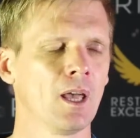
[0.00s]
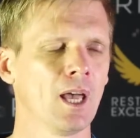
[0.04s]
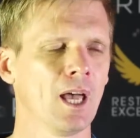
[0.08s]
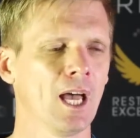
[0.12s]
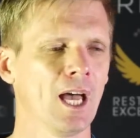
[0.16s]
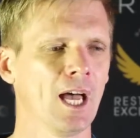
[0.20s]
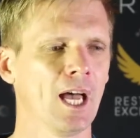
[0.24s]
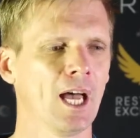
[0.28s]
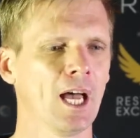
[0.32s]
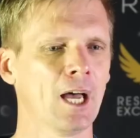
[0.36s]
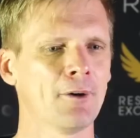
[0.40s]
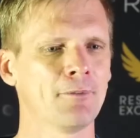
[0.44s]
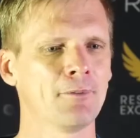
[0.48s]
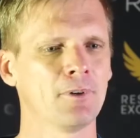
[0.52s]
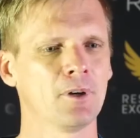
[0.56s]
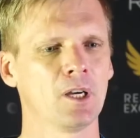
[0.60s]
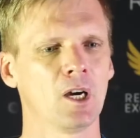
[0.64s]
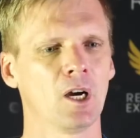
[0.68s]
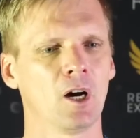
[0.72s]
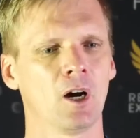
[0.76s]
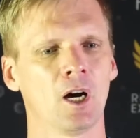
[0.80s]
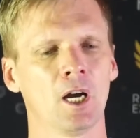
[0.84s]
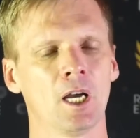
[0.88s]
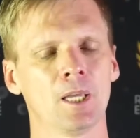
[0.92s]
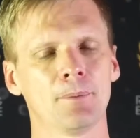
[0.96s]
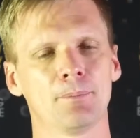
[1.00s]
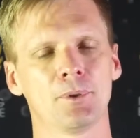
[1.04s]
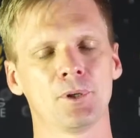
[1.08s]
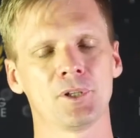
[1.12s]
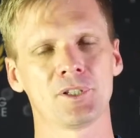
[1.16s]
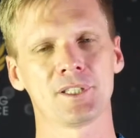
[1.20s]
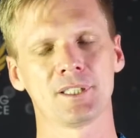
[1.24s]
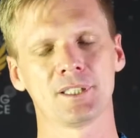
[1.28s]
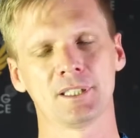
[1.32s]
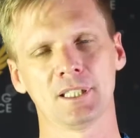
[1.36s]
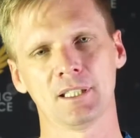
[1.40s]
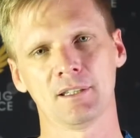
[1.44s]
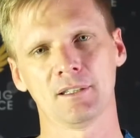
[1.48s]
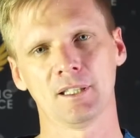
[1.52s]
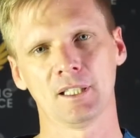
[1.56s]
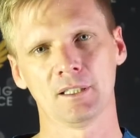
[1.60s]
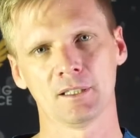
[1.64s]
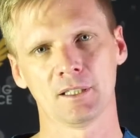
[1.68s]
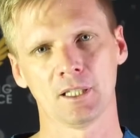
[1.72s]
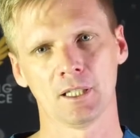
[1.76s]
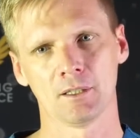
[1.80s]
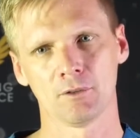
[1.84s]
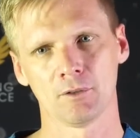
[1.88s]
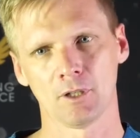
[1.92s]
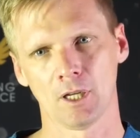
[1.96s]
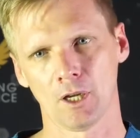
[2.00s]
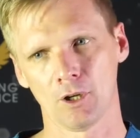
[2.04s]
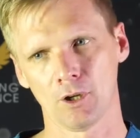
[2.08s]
I personally think that